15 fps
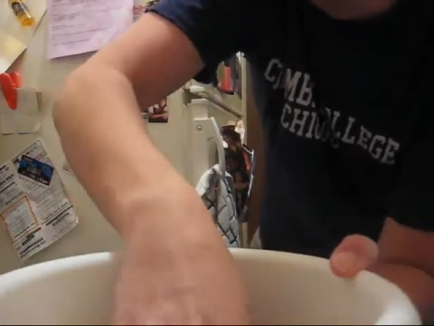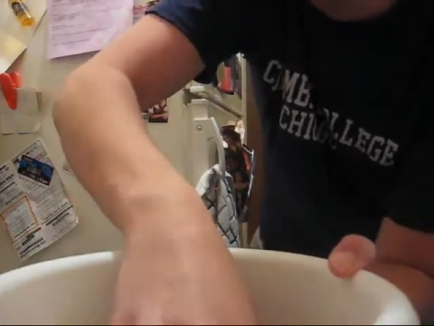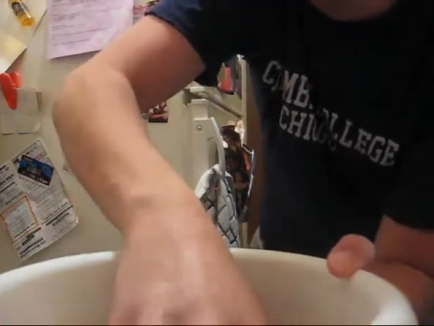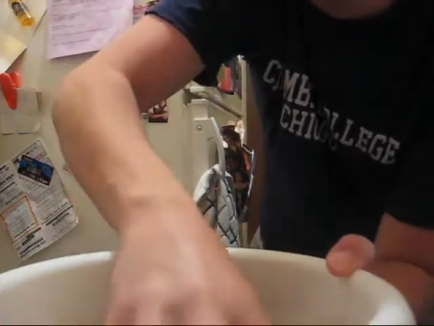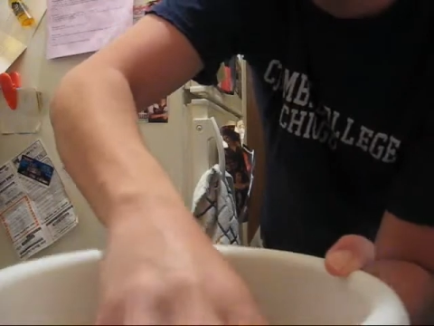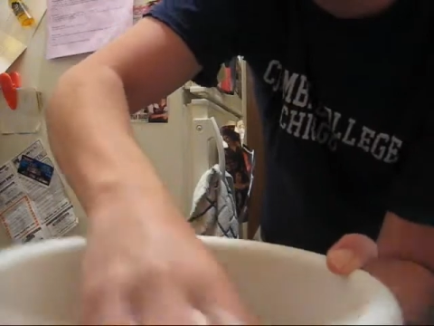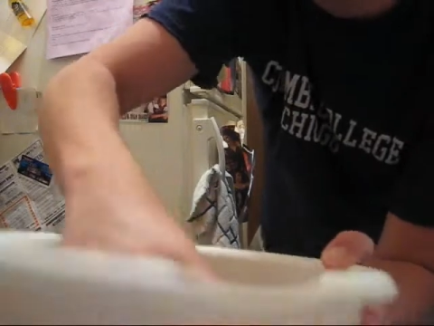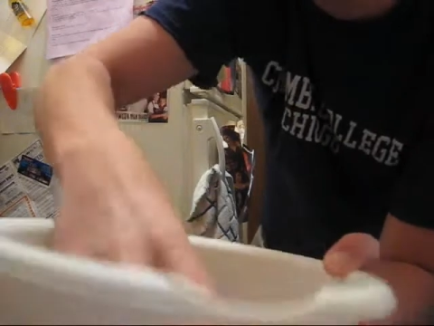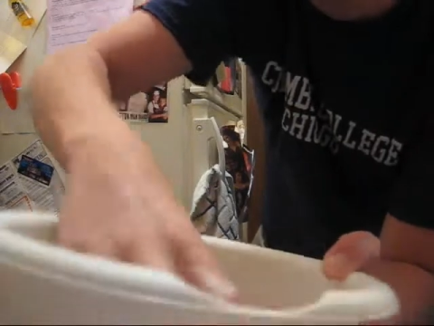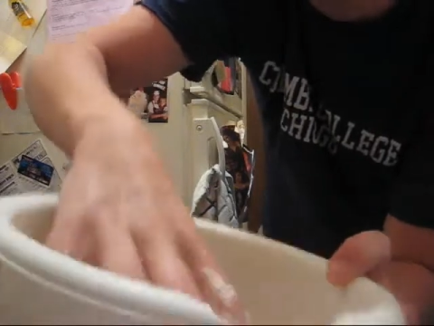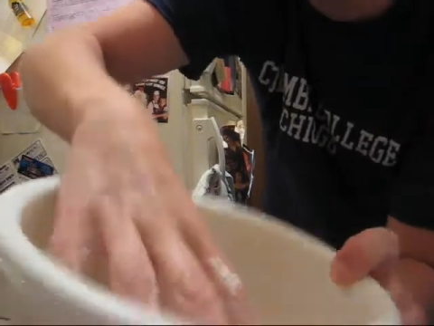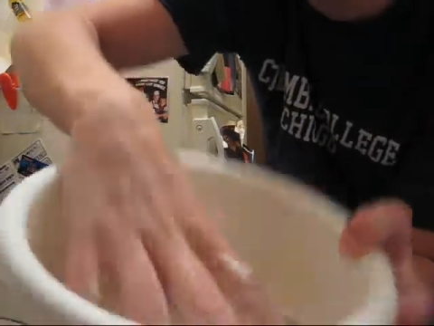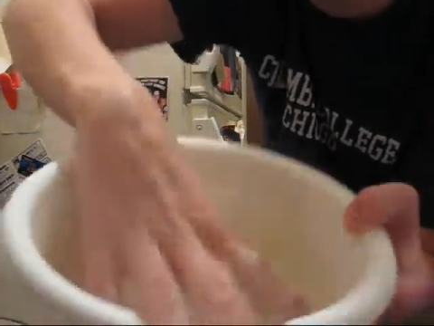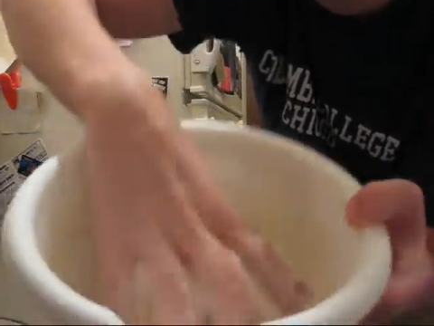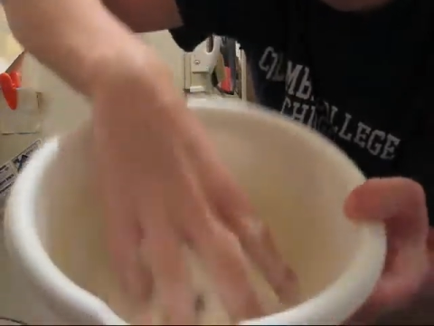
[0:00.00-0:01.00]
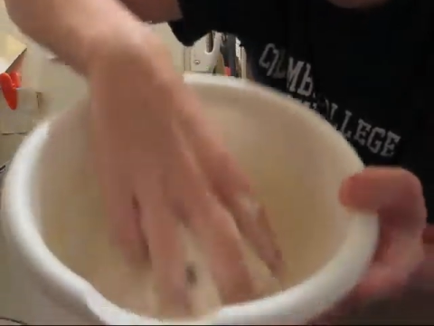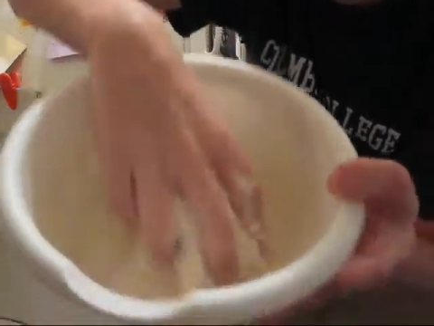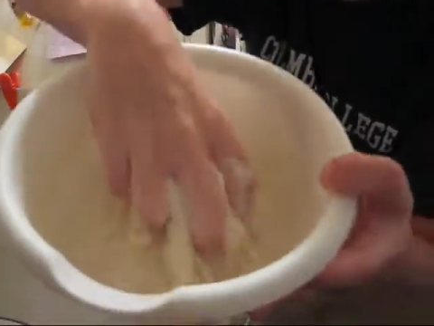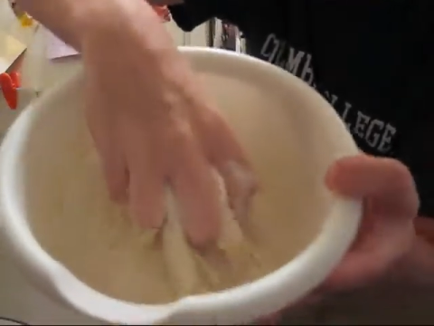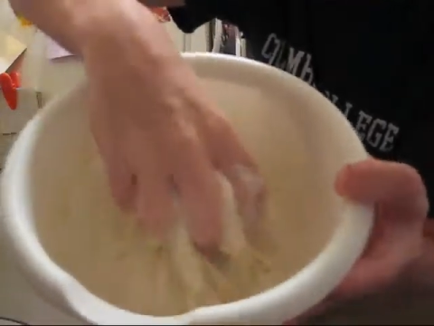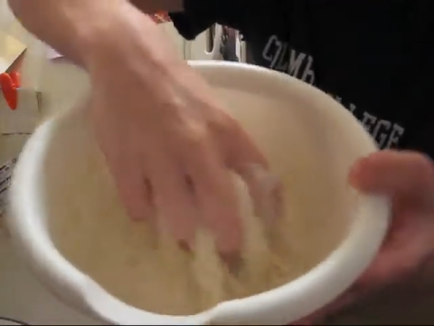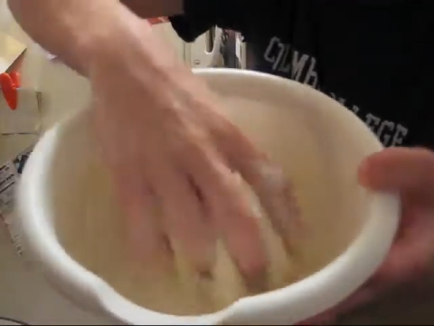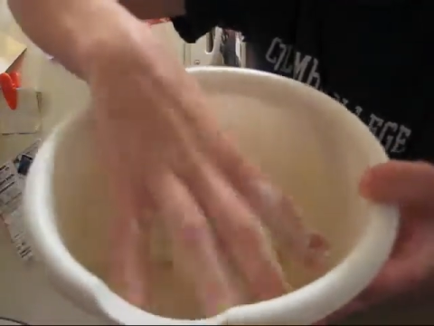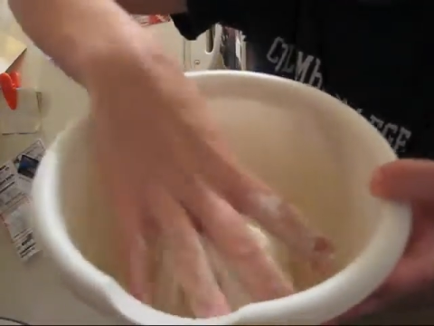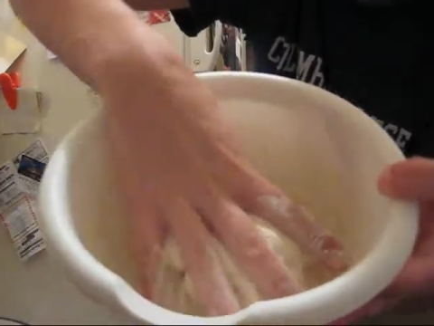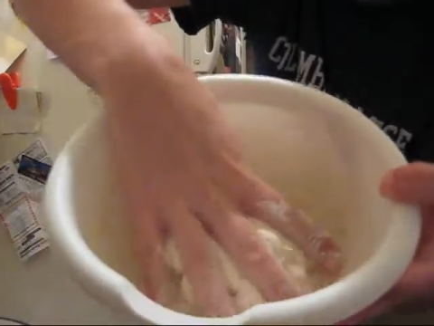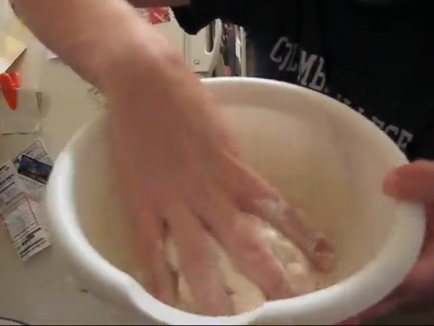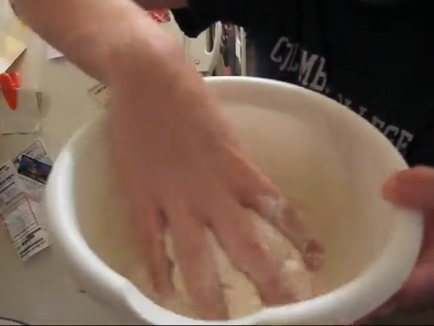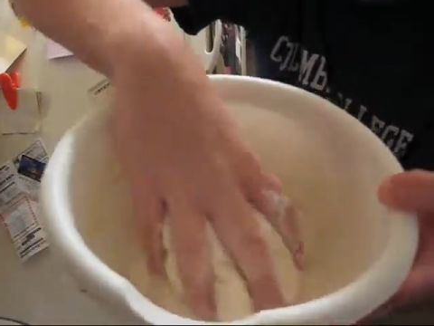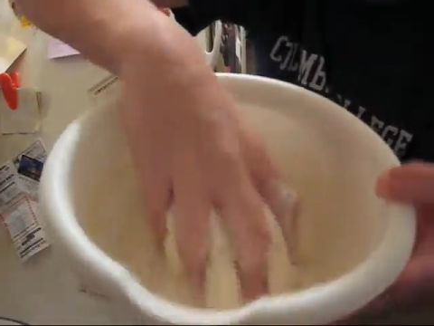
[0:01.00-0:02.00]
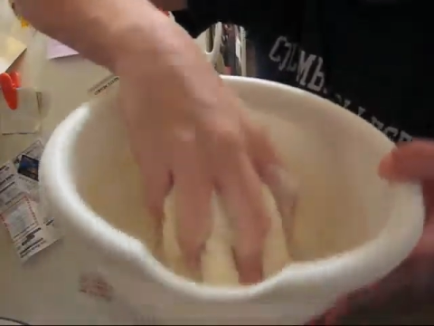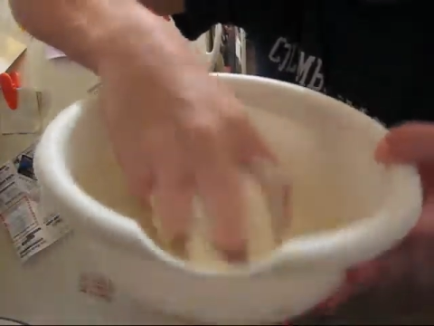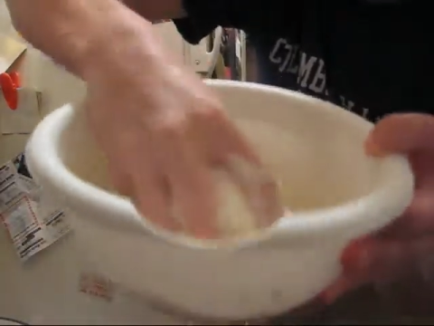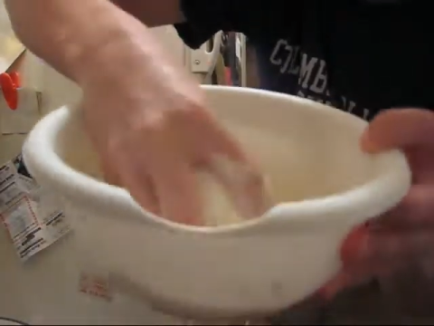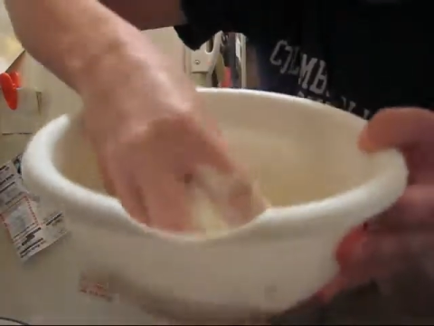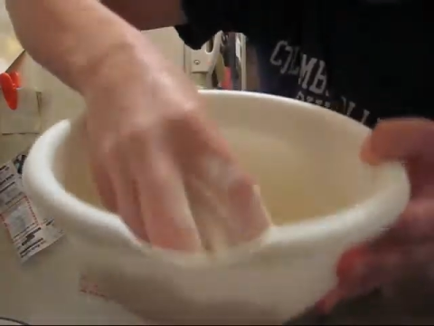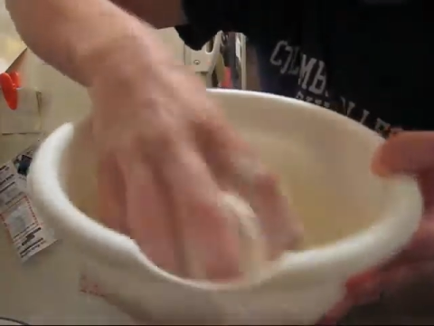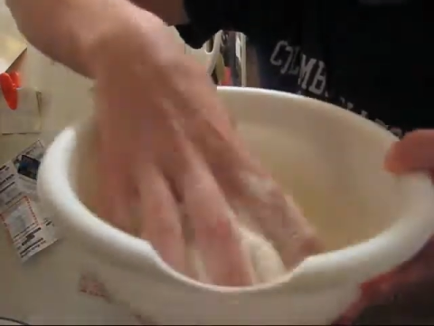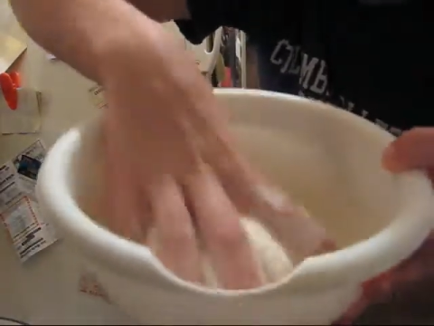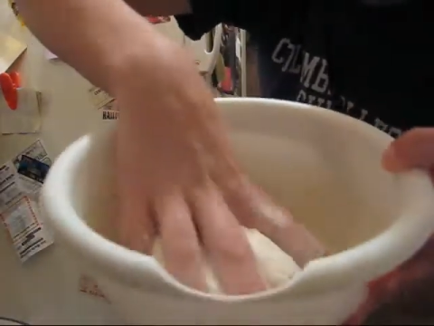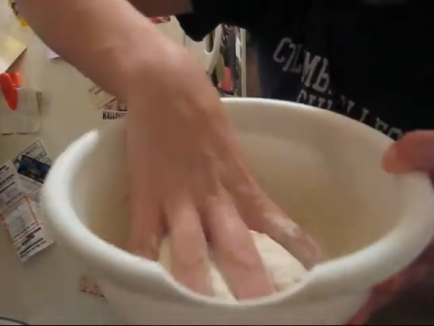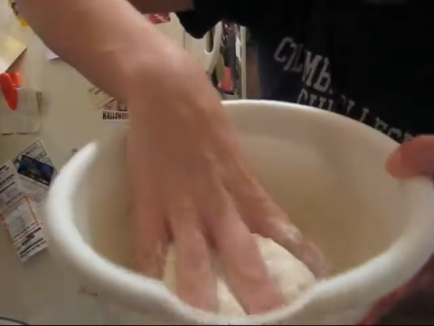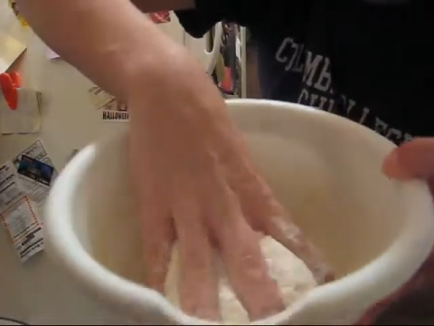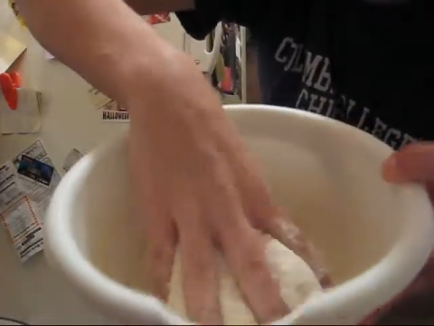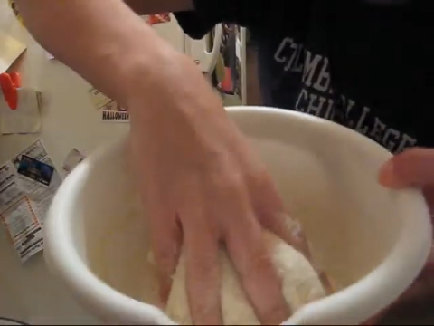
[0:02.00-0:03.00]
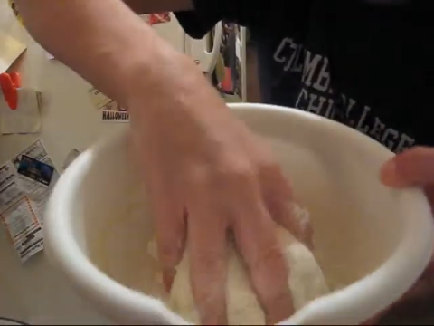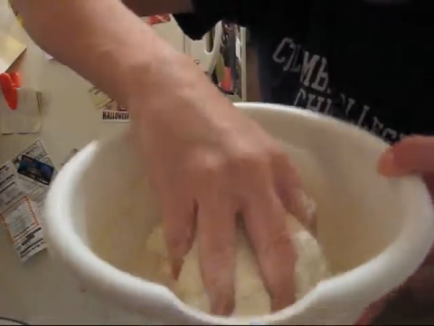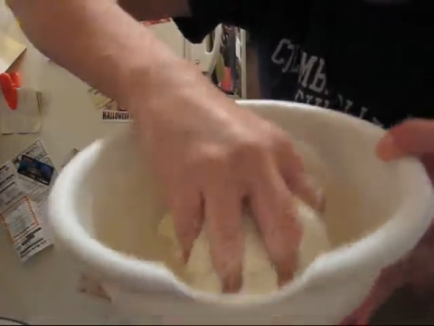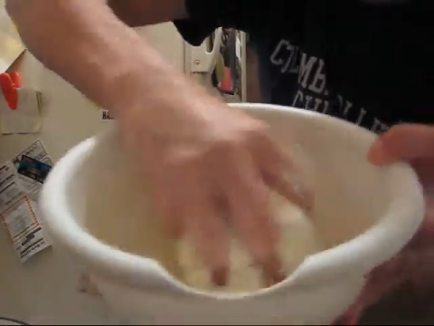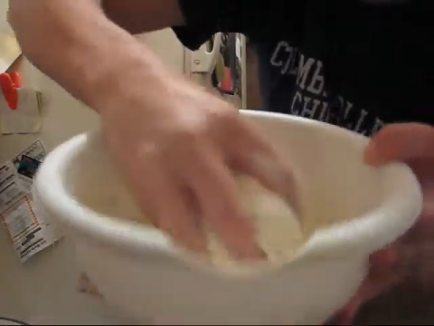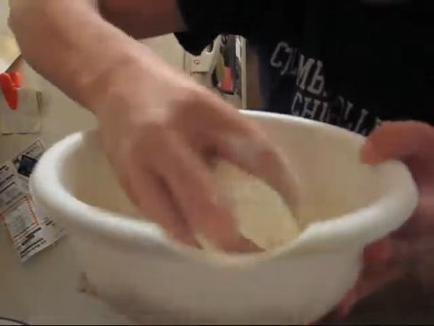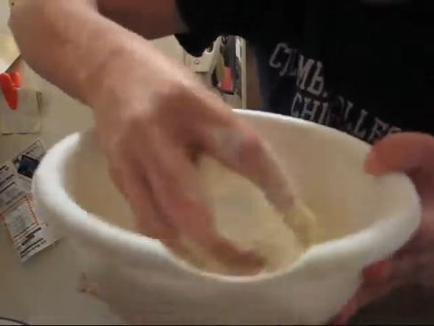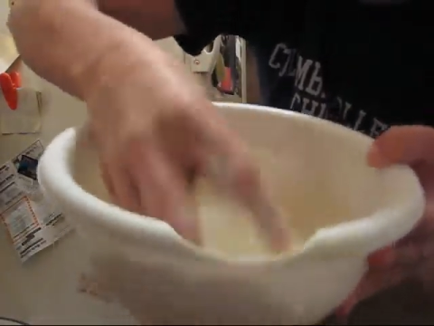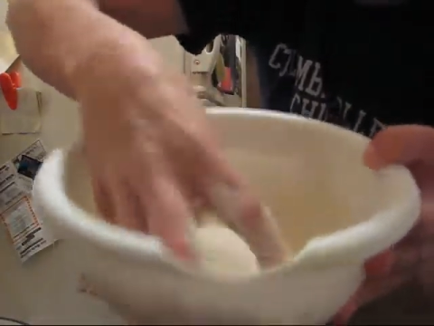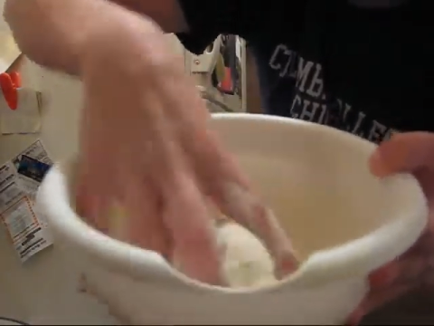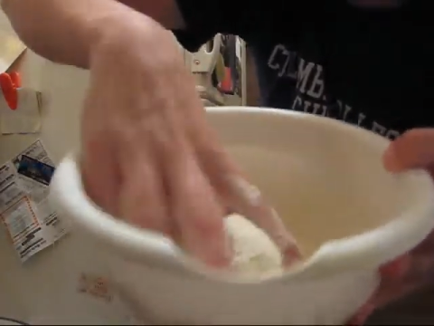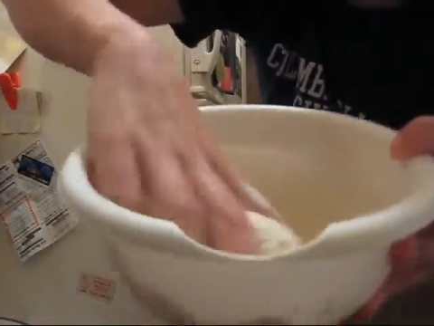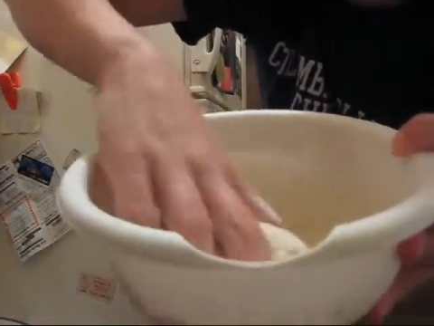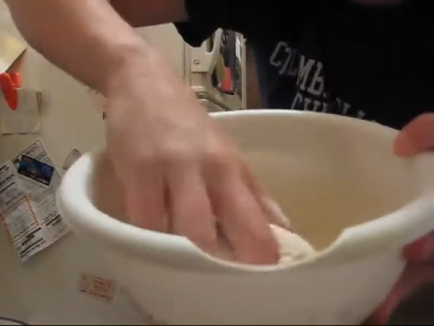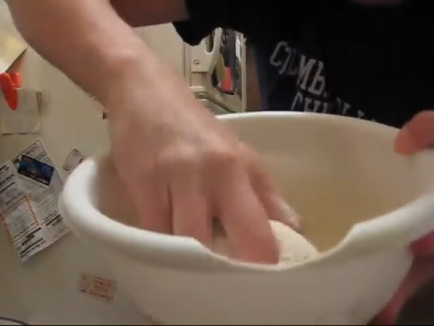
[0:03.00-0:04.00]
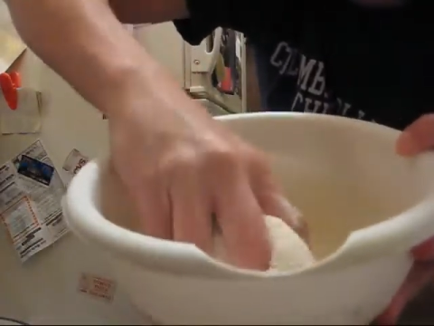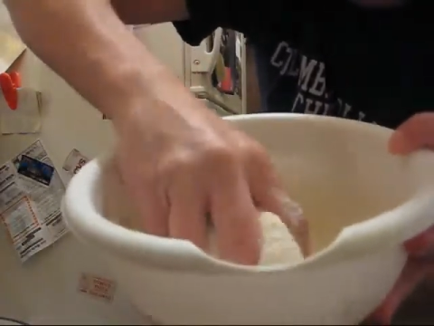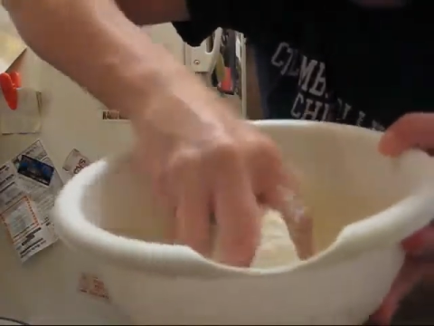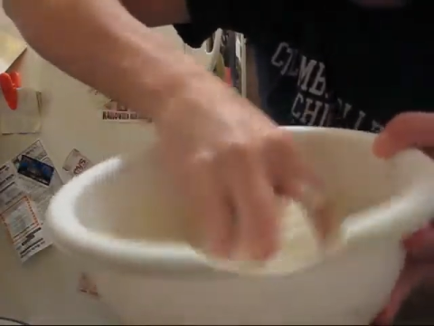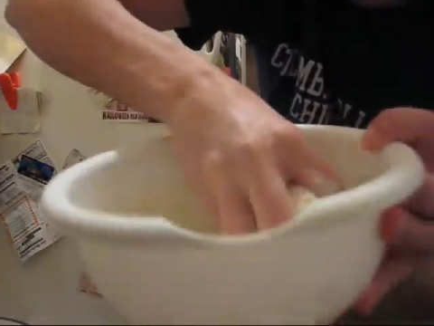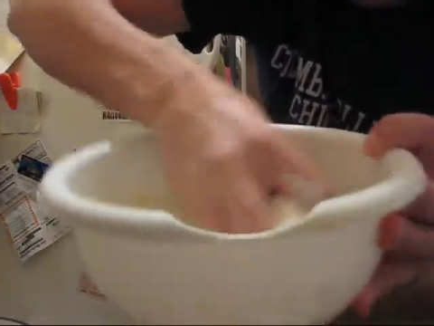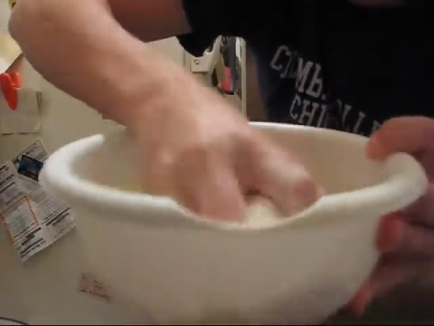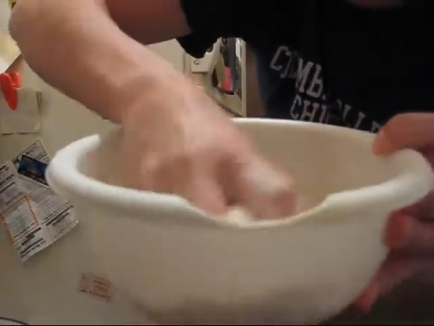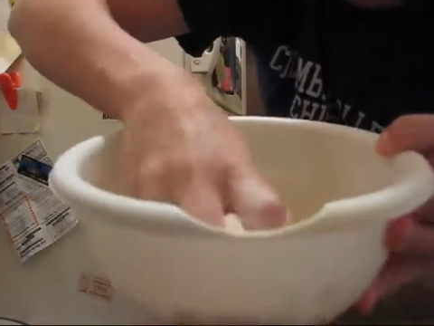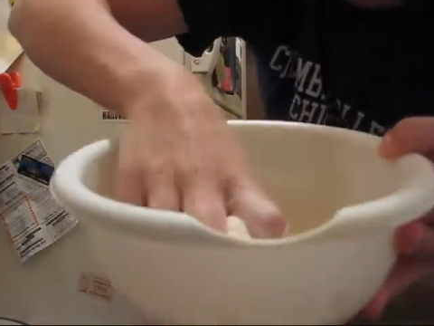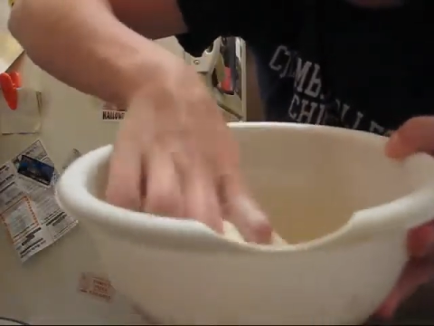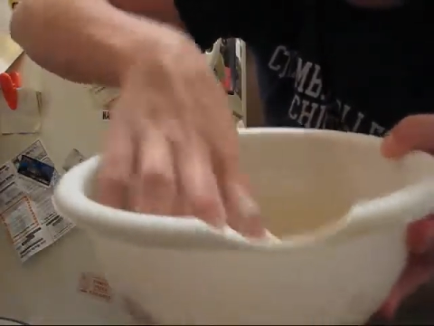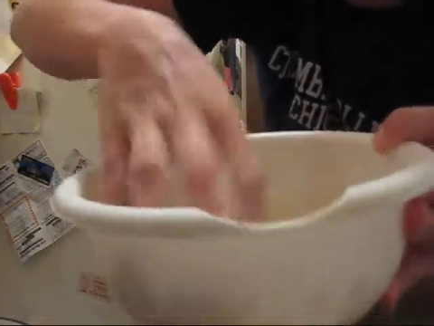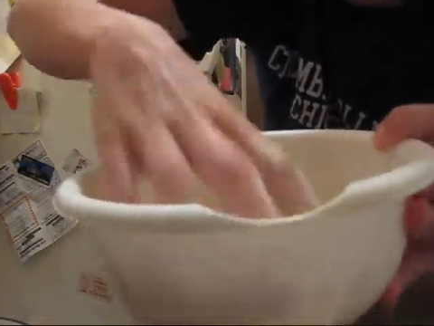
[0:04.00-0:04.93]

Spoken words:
No face is visible, so there are no lips to read.